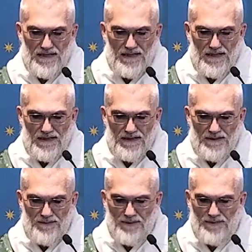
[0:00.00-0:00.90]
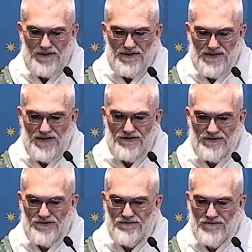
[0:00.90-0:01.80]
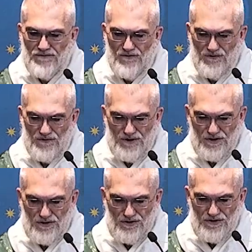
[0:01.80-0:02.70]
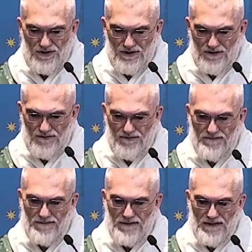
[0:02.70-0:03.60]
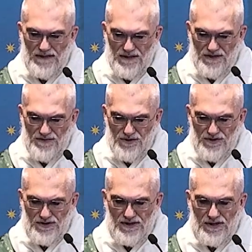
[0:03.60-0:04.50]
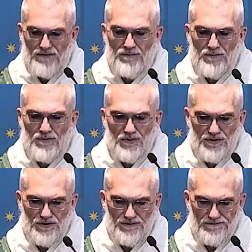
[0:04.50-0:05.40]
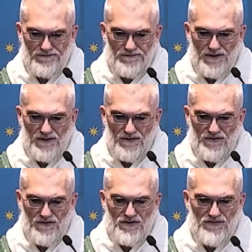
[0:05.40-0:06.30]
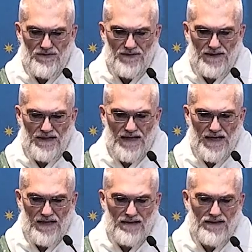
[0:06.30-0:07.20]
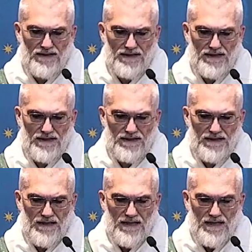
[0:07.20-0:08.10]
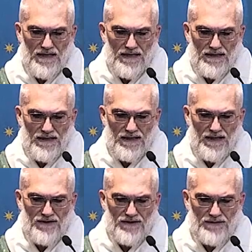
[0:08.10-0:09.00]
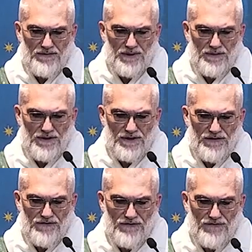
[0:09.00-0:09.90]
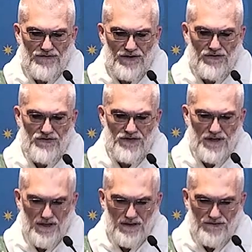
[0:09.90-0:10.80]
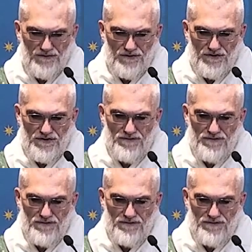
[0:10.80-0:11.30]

in the public sector for the good of especially the unborn, because this is from the Connecticut Catholic Public Affairs Conference.